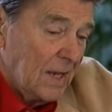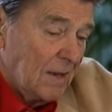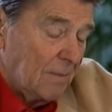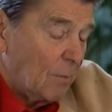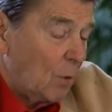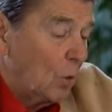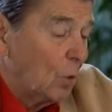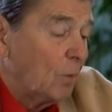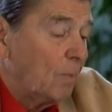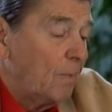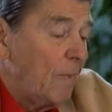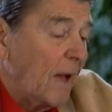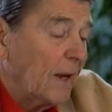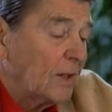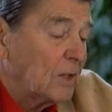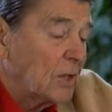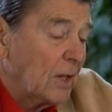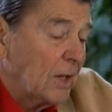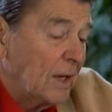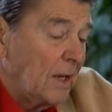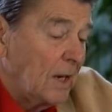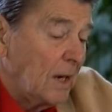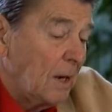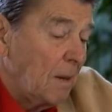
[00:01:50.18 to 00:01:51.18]
Both
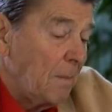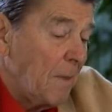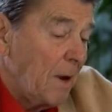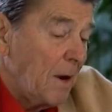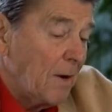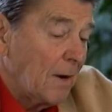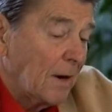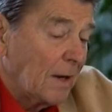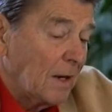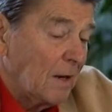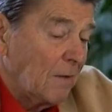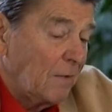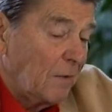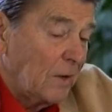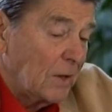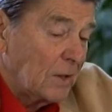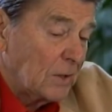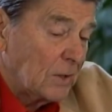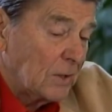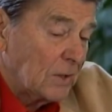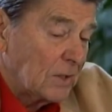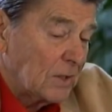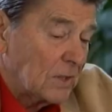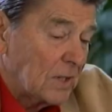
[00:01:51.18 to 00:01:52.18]
Mexican and American
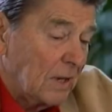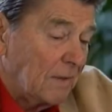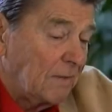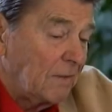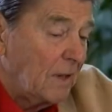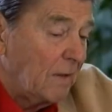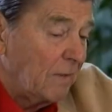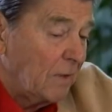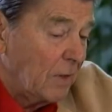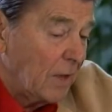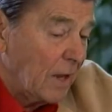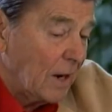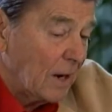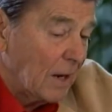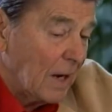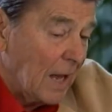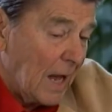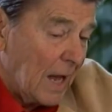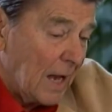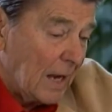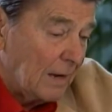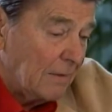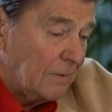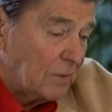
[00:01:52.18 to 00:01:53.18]
officials have given their
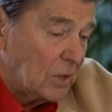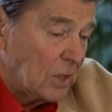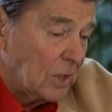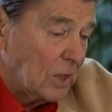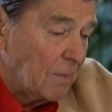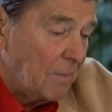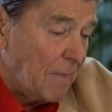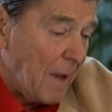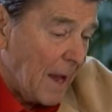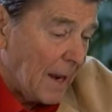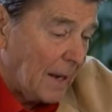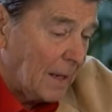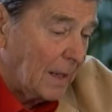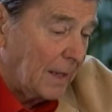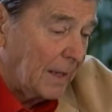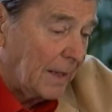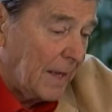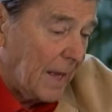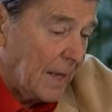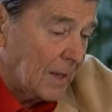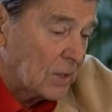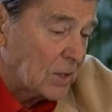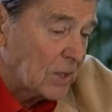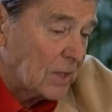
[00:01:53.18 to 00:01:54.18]
lives in the battle
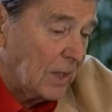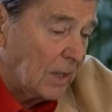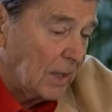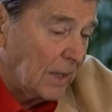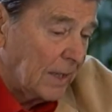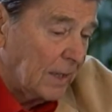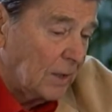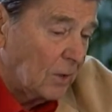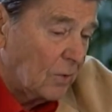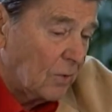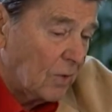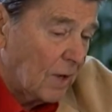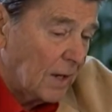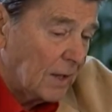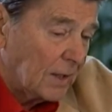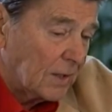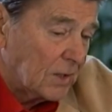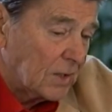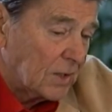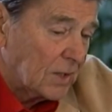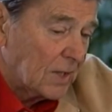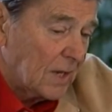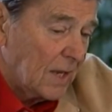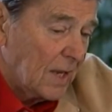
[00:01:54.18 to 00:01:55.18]
against illegal
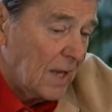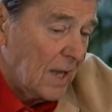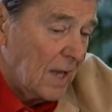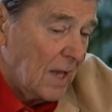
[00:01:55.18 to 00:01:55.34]
drugs.